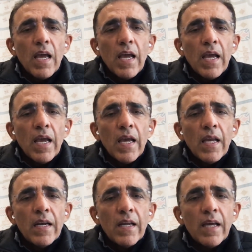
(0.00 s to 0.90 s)

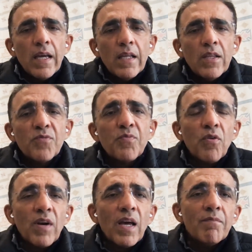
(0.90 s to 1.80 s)
And this
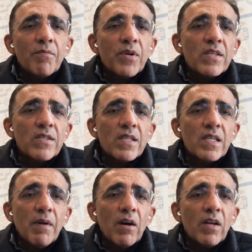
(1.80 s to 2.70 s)
program brings
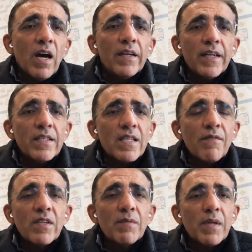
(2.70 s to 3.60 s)
in about
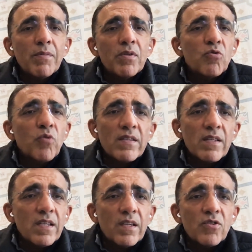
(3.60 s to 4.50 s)
170 people
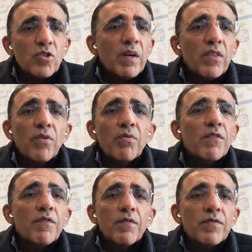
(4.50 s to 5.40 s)
twice a year, so about
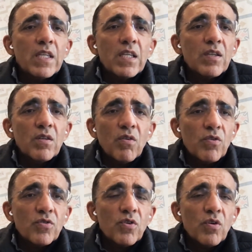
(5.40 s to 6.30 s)
350
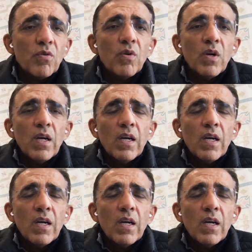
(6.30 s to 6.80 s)
or so,